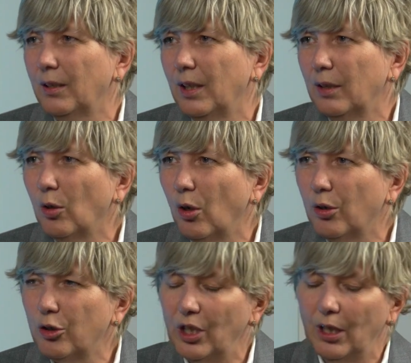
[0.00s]

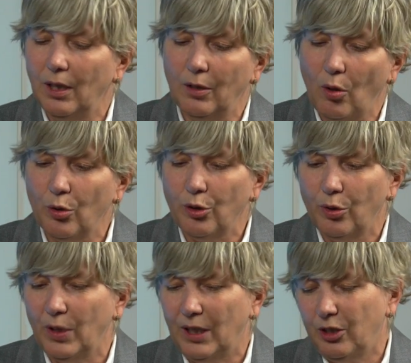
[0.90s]
technology and
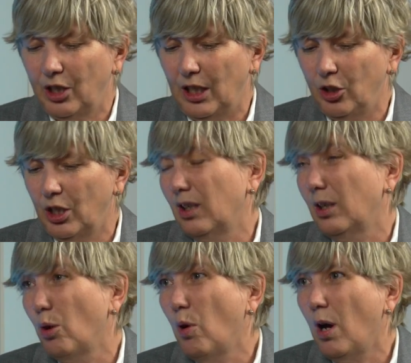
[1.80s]
also
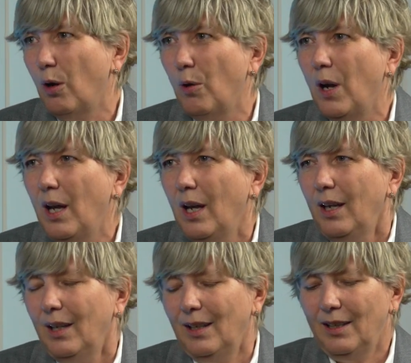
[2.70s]
exchanging know-how.
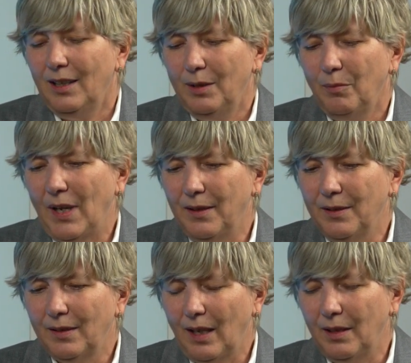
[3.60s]

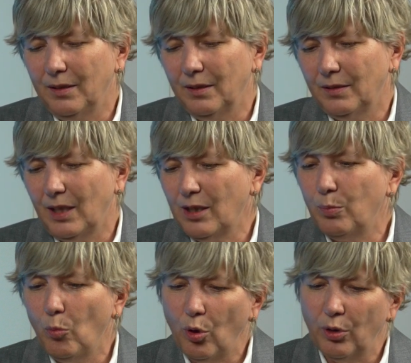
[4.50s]
And
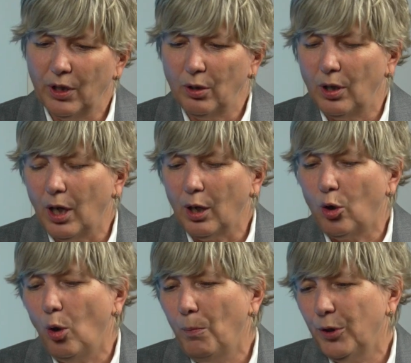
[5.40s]
that's more a
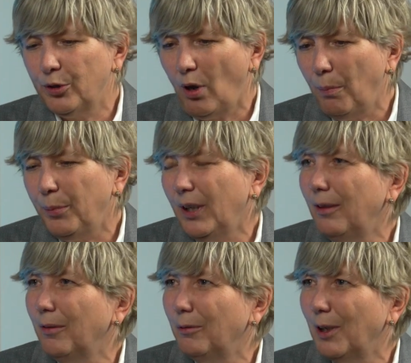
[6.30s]
common
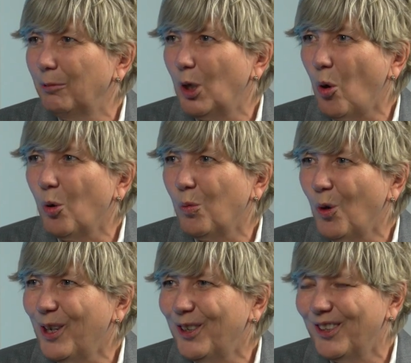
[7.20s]
topic where we all
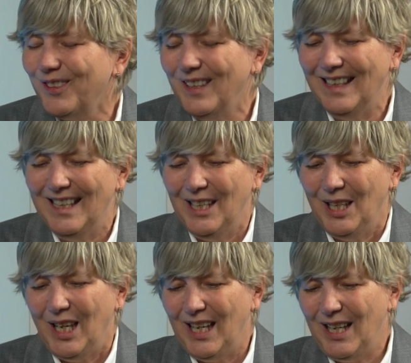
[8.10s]
work on.
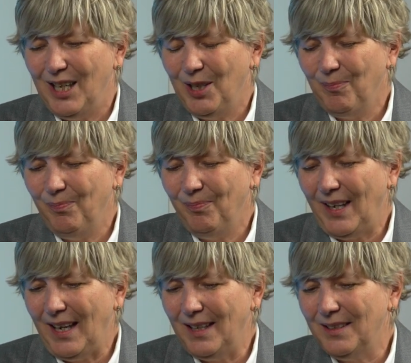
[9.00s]

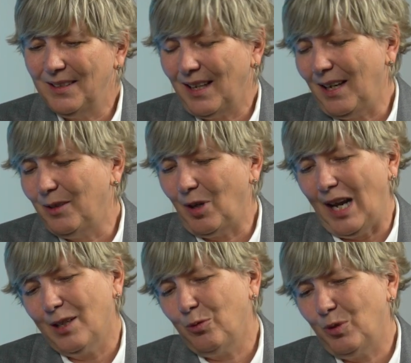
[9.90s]
And
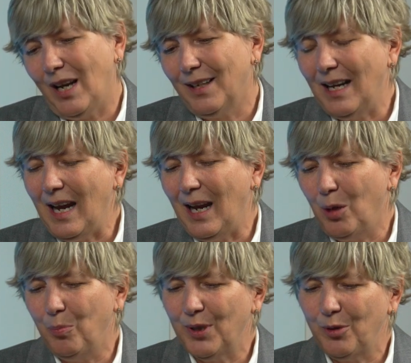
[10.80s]
as we are the
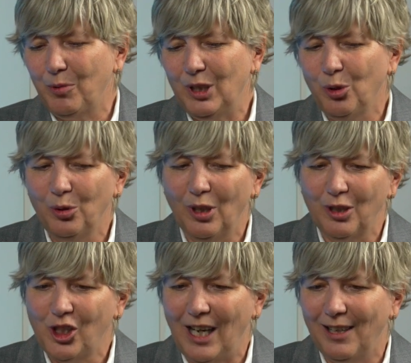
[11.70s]
helpers, we do
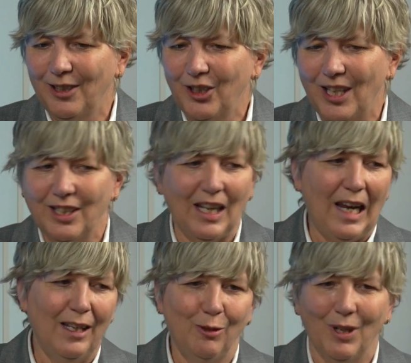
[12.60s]
not challenge as,
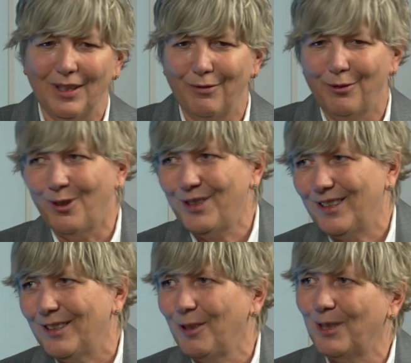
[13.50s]
hey, you are the
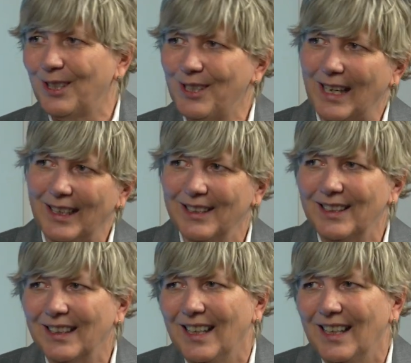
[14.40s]
first and you are the second.